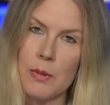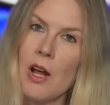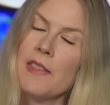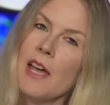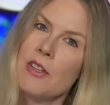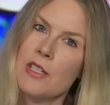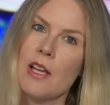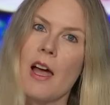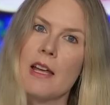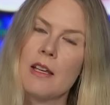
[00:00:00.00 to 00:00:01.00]
But on the other
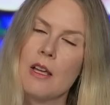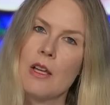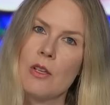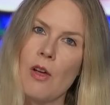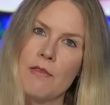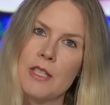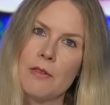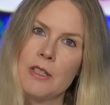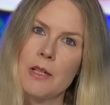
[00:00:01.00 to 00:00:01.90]
side, you have civil